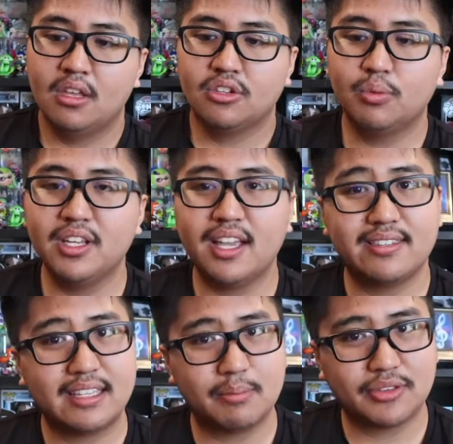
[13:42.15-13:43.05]
So what do you guys
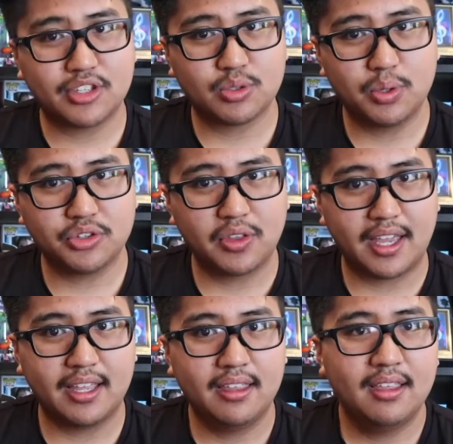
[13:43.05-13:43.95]
think about the Switch
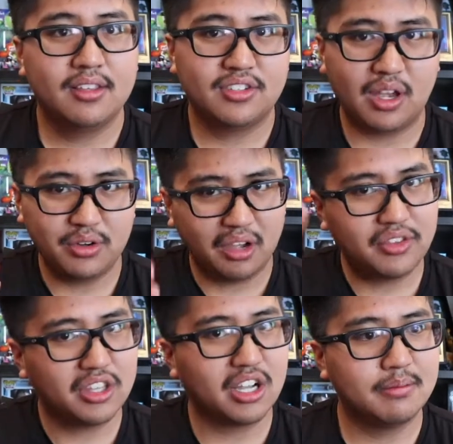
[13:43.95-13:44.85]
Lite? Sound off
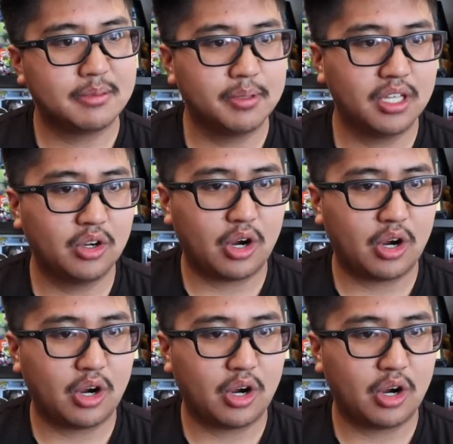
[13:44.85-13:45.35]
in the comments below.